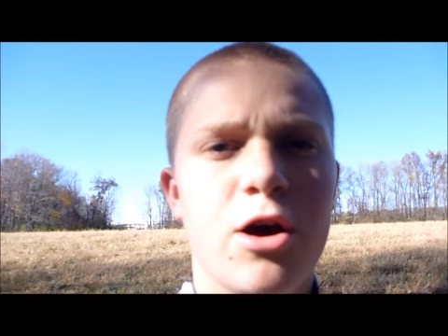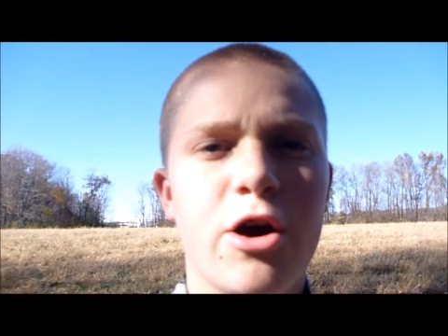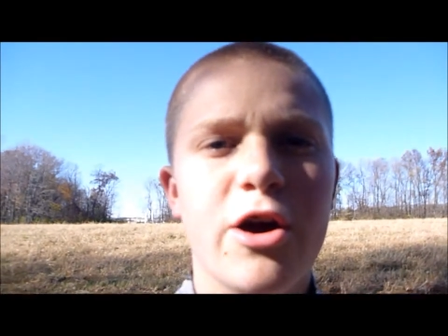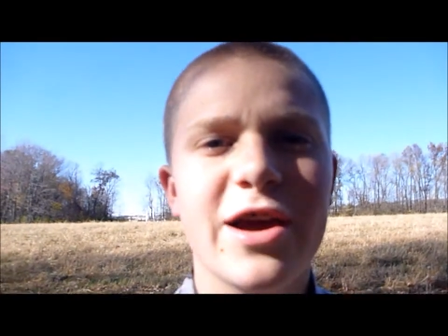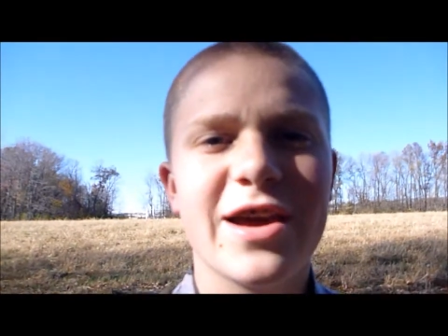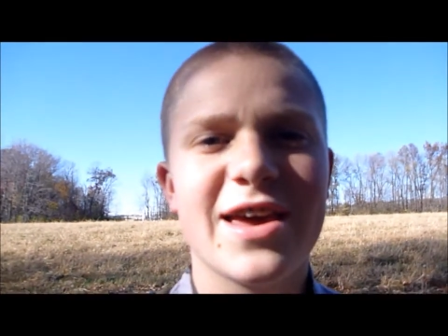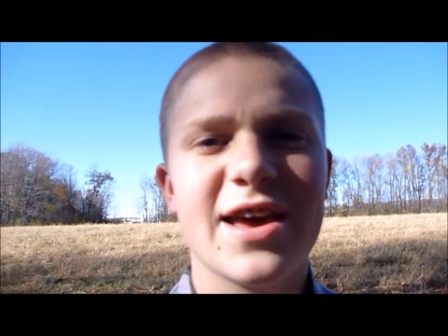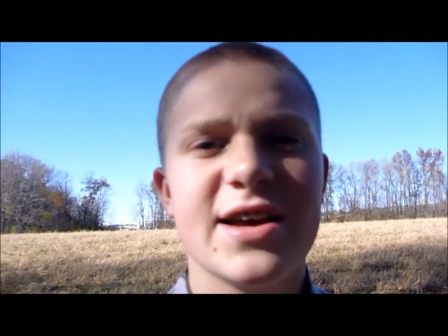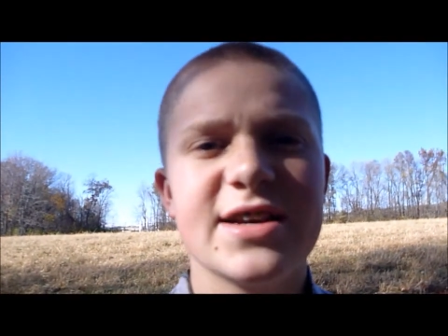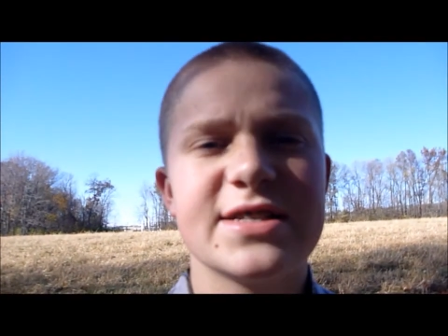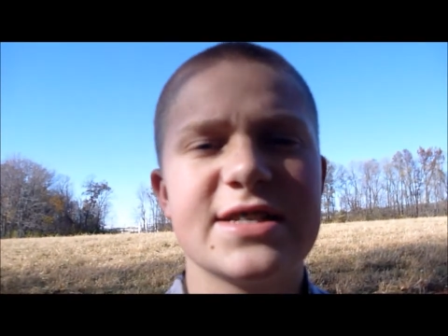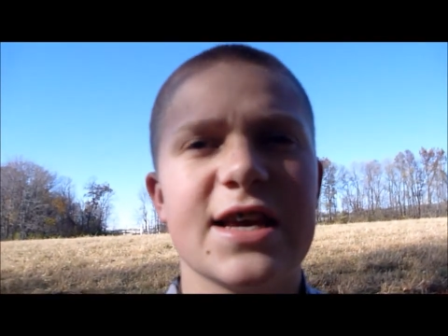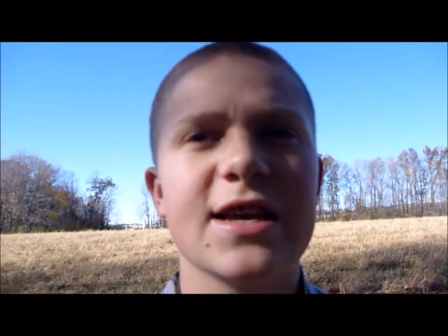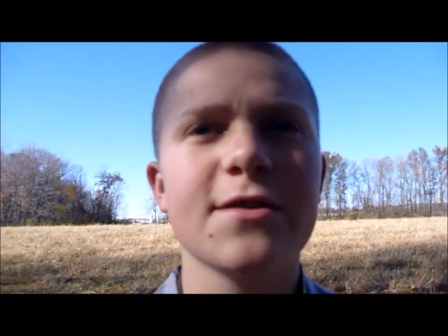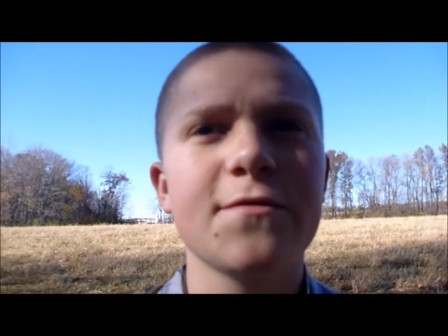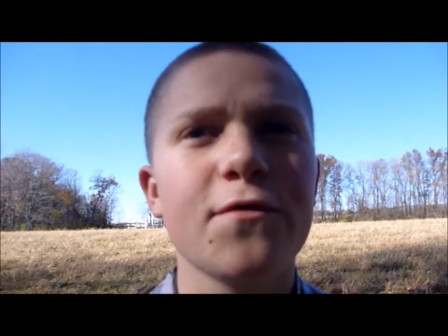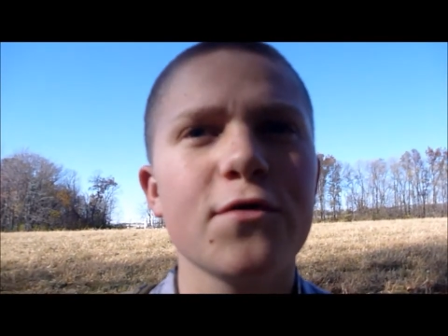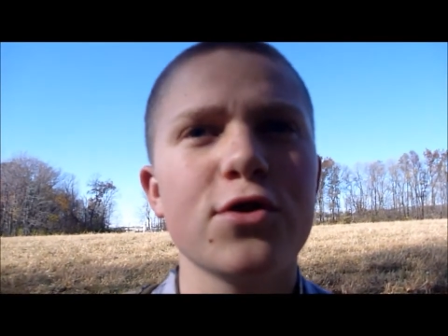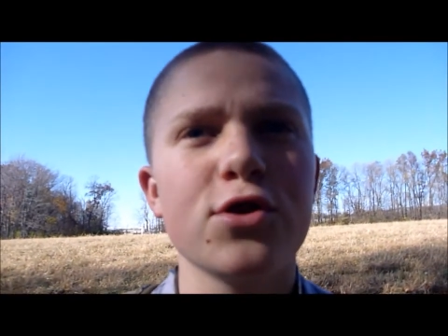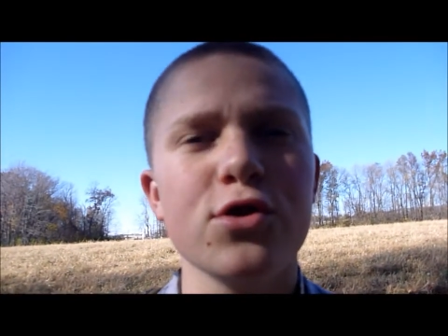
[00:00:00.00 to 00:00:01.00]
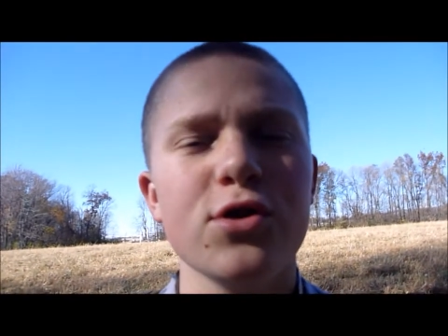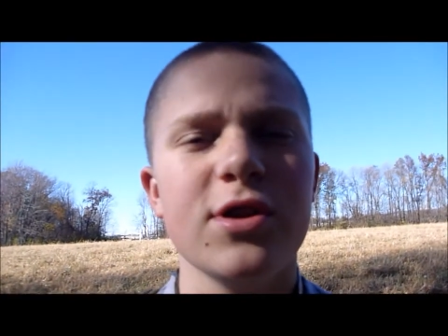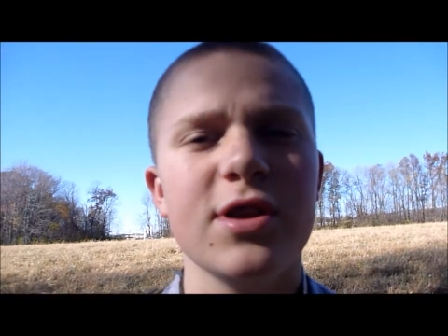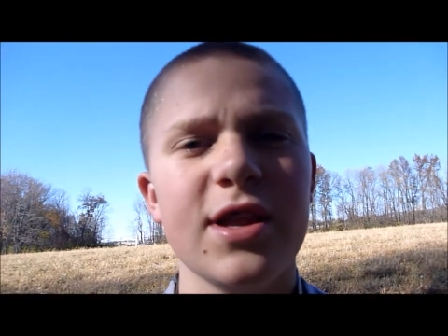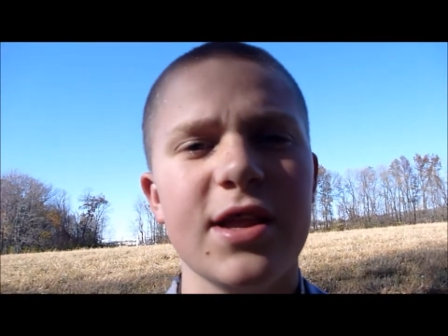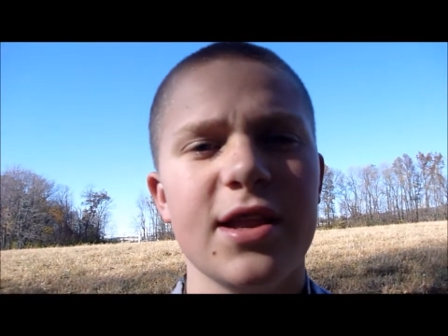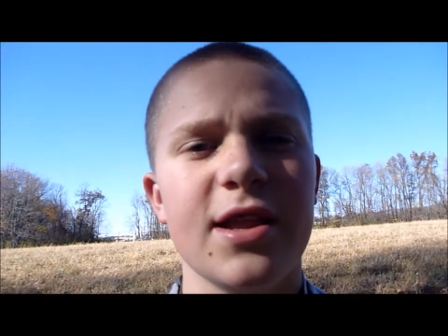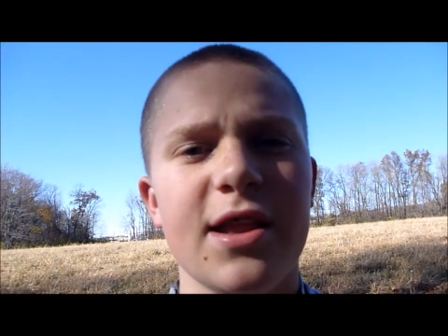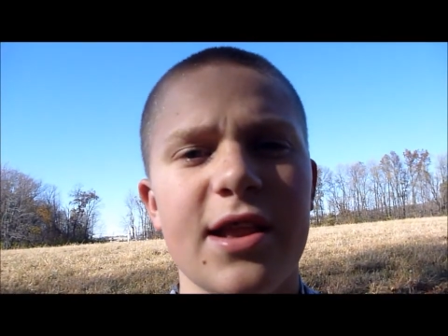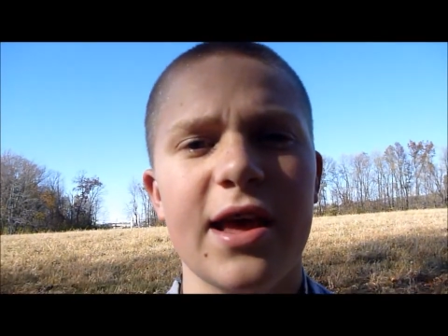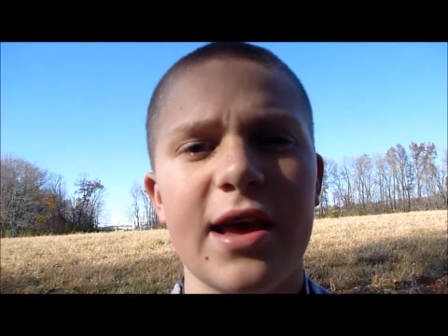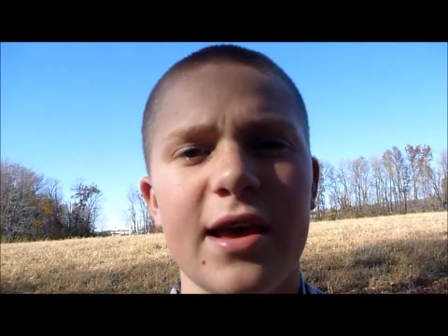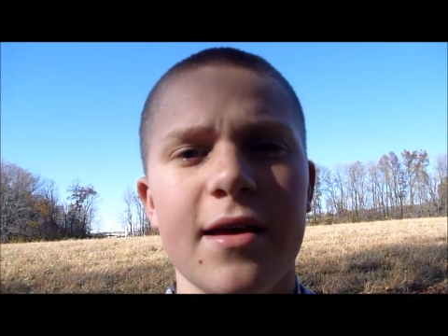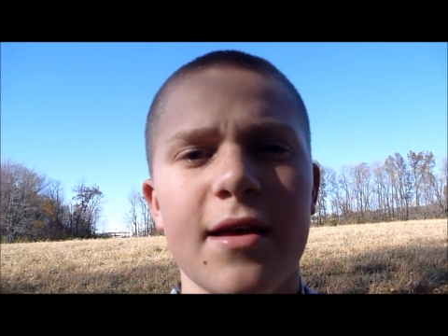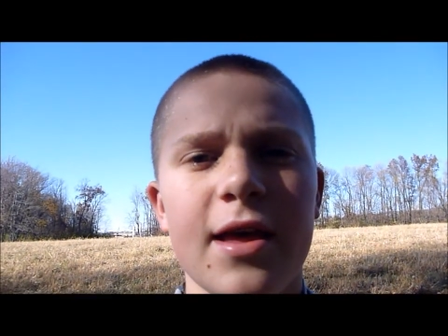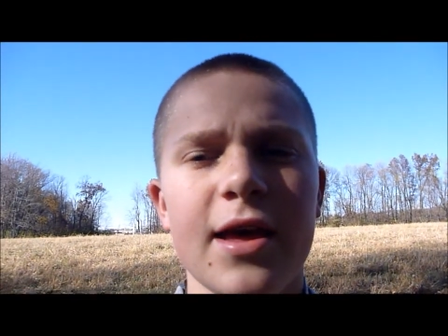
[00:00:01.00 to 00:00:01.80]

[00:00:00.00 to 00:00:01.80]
Alright guys, thanks for tuning in today.